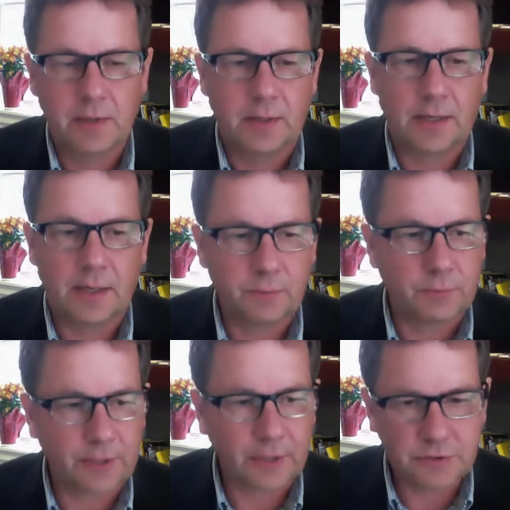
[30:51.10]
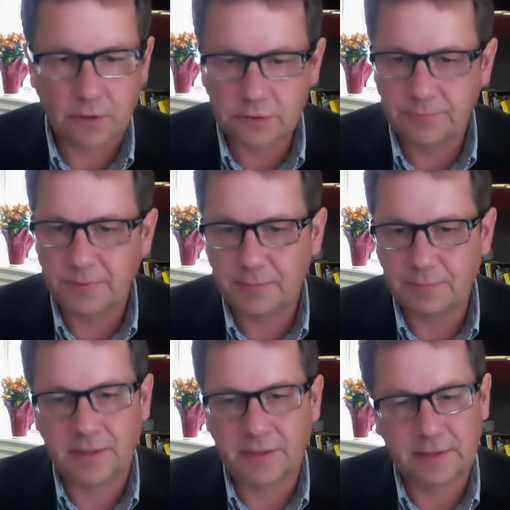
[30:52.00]
And when I talk to
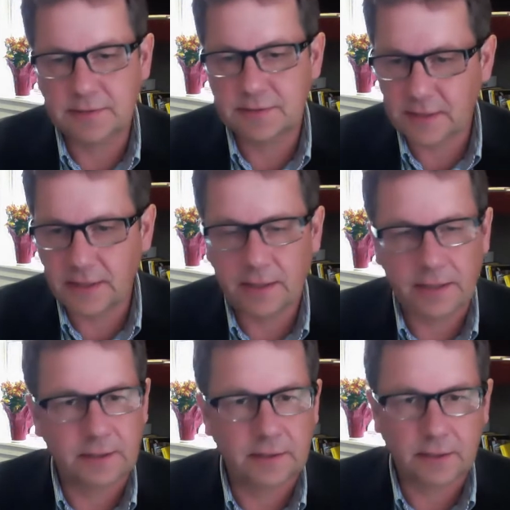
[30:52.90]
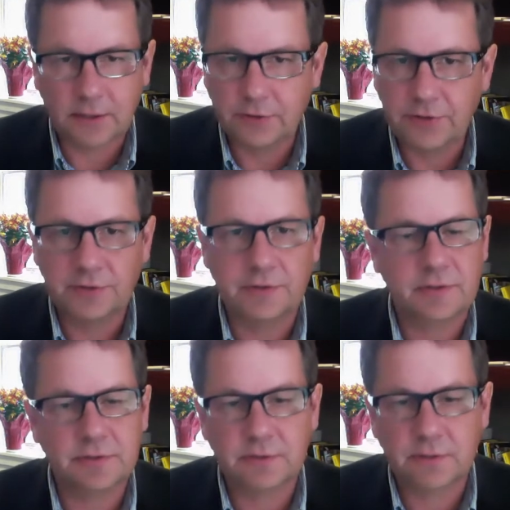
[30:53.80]
people, I can see it, I can hear it.
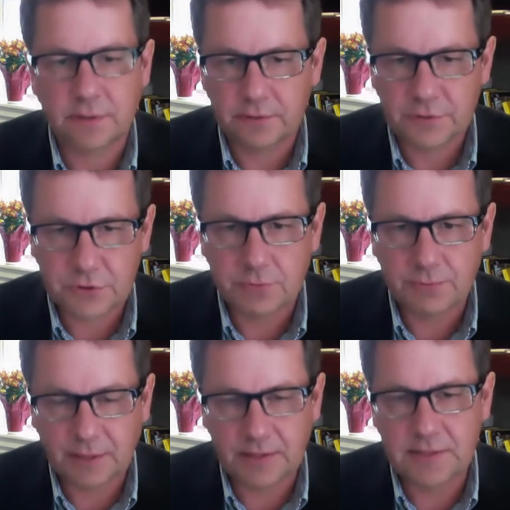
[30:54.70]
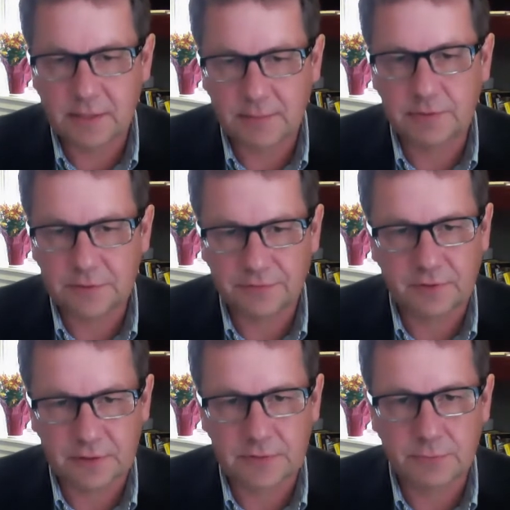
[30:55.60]
There are so many examples of
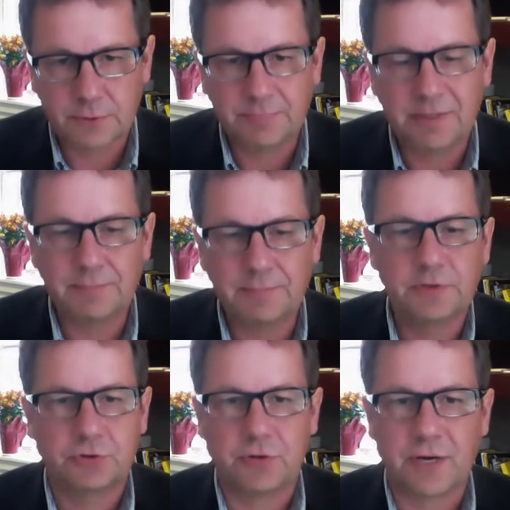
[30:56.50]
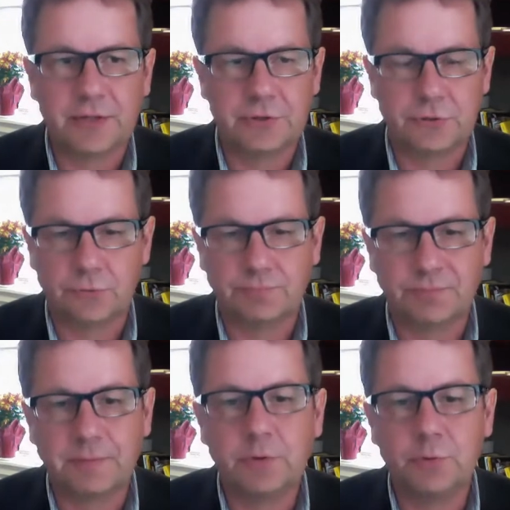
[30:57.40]
this where people
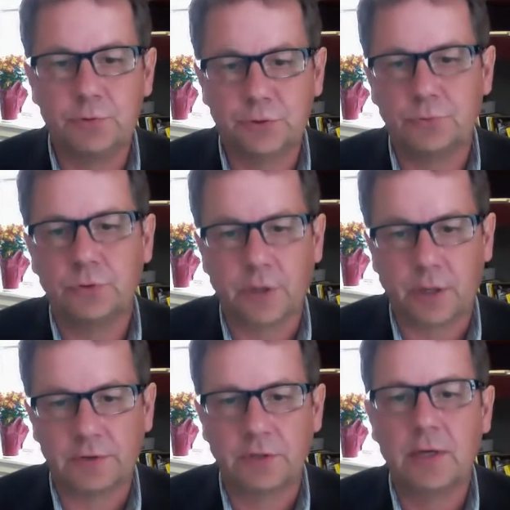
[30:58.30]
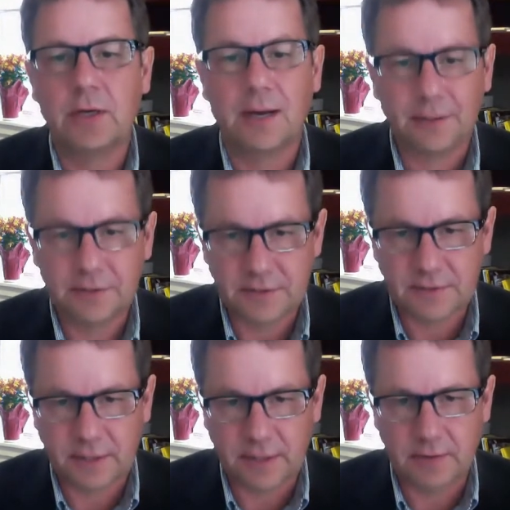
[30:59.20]
who do not
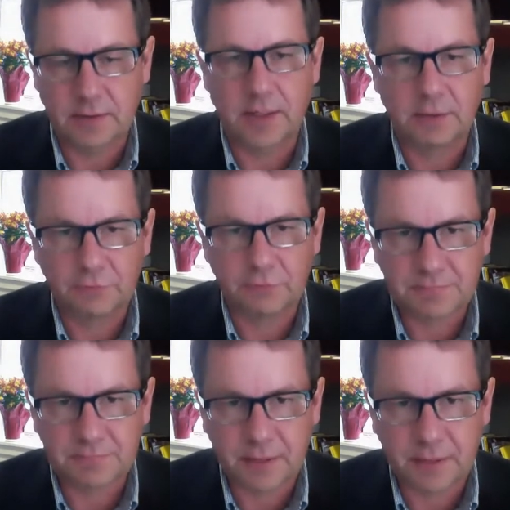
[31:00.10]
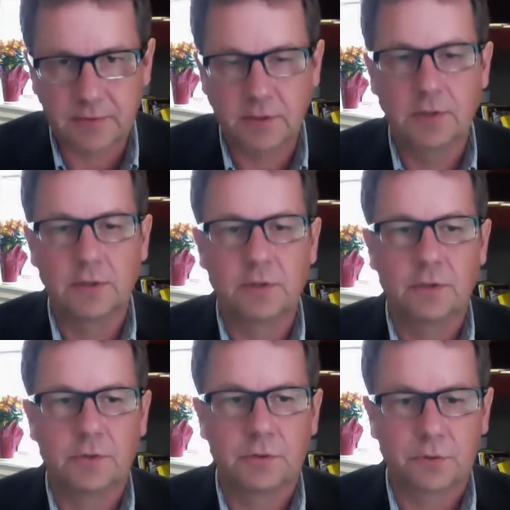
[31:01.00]
understand and respect
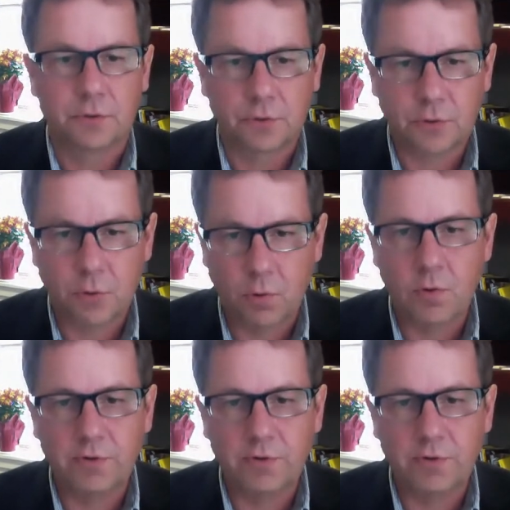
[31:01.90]
the core